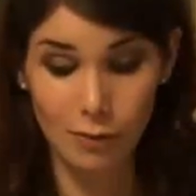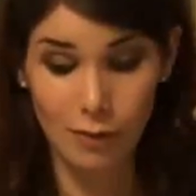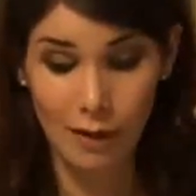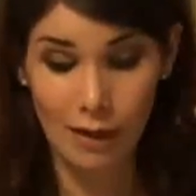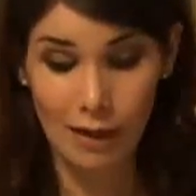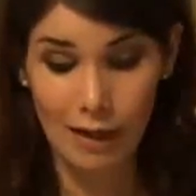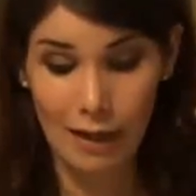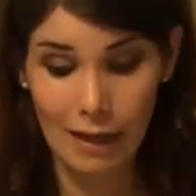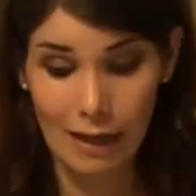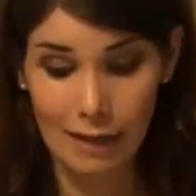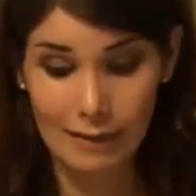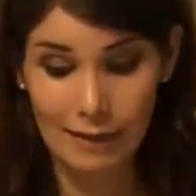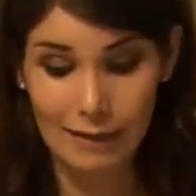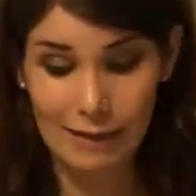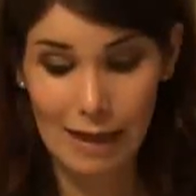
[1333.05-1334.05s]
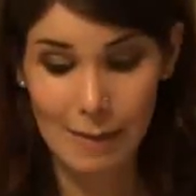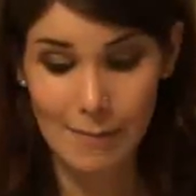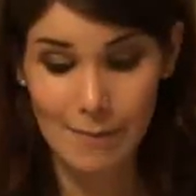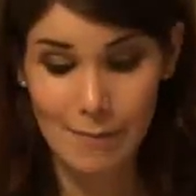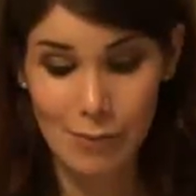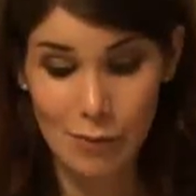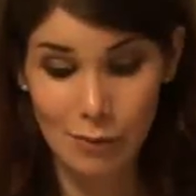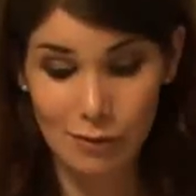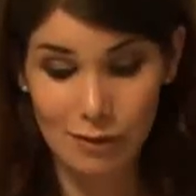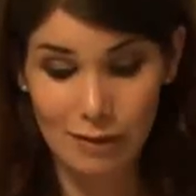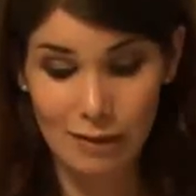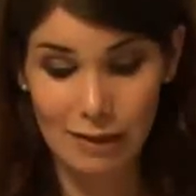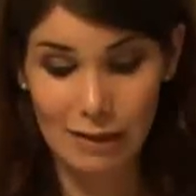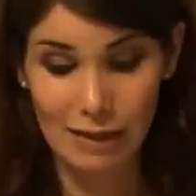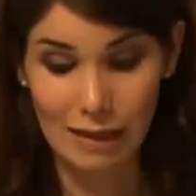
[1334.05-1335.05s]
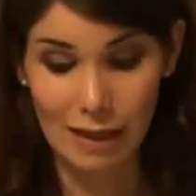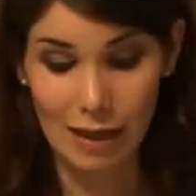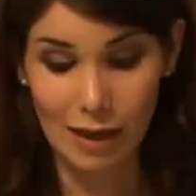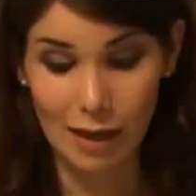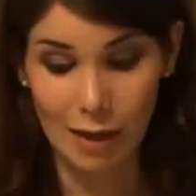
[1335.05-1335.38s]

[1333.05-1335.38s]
I think that personally,